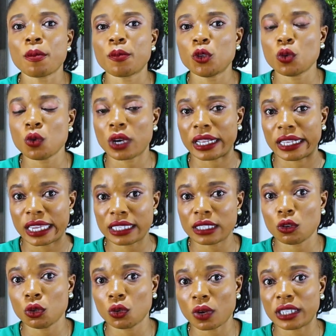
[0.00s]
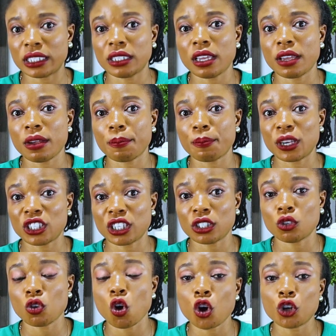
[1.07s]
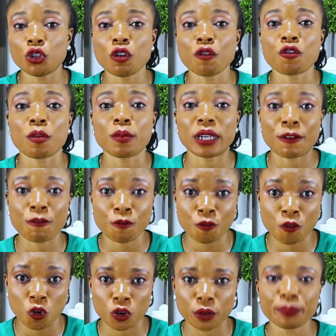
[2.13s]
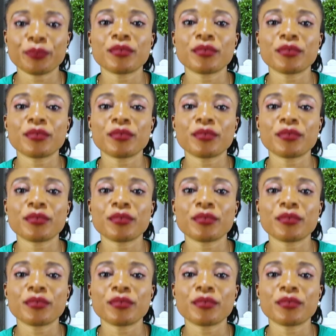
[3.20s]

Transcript: you can get a good quality pictures and audio from the phone.